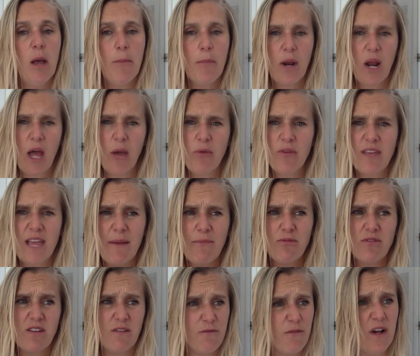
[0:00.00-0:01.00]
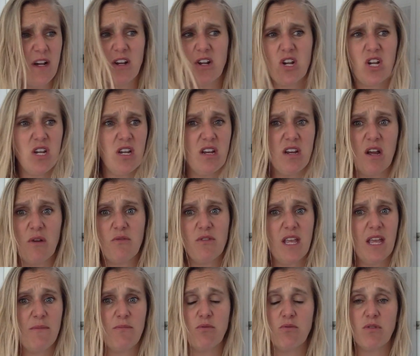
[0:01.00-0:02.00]
But I was able to function. I was
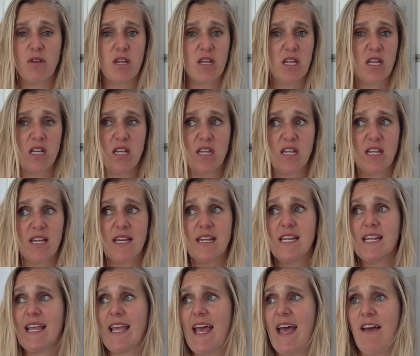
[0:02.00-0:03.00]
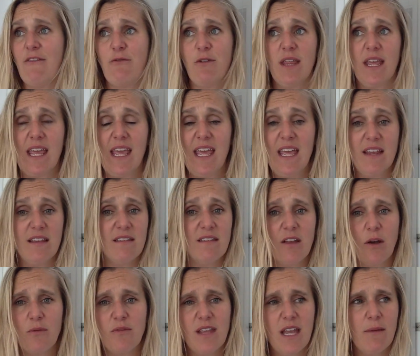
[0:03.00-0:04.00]
able to care for the kids.
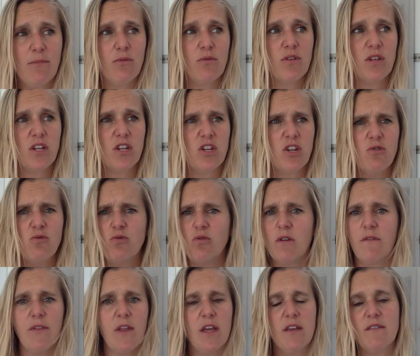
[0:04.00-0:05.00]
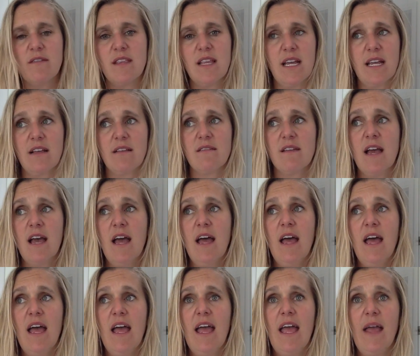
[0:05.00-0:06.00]
I was able to do all of those things.
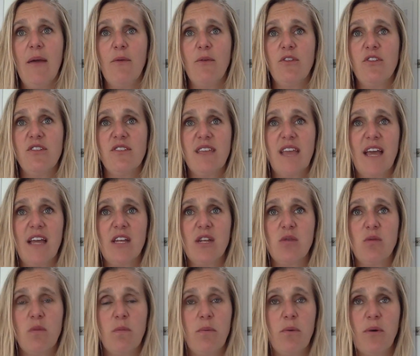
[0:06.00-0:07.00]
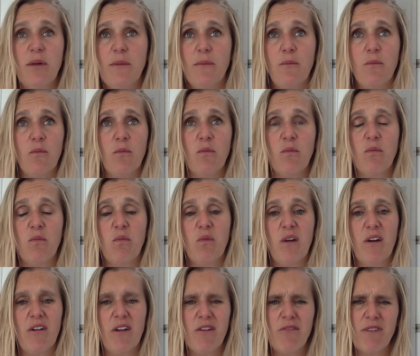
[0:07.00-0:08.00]
It was just getting to a point
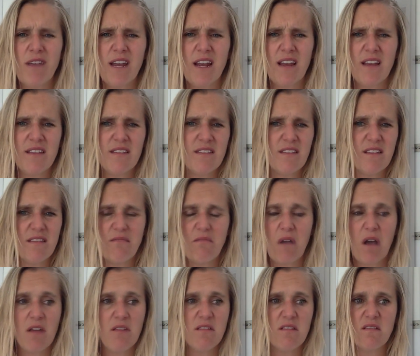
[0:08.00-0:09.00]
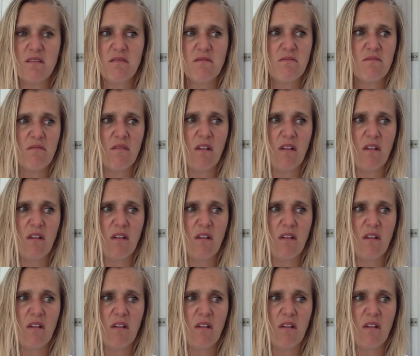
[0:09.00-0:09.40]
where I realised that I was